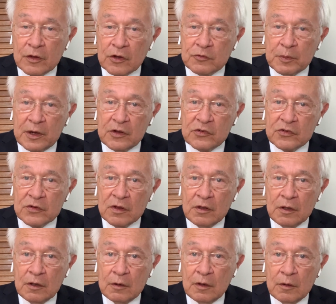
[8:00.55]
those places
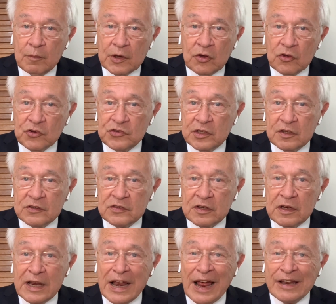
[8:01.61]
because there's
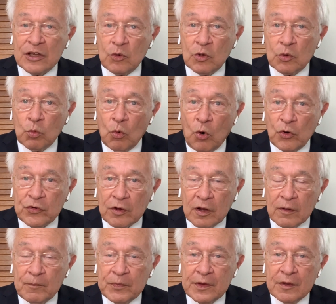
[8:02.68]
inadequate
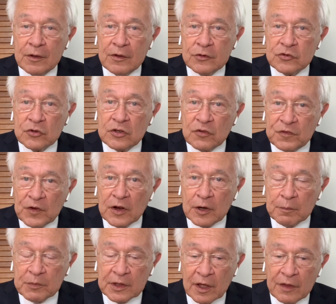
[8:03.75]
water to
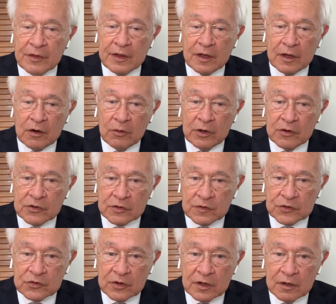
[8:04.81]
develop the other areas of
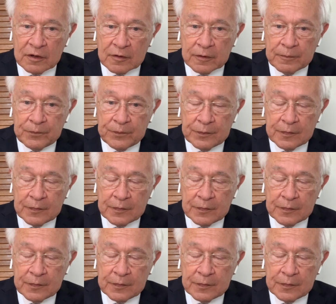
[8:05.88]
Australia.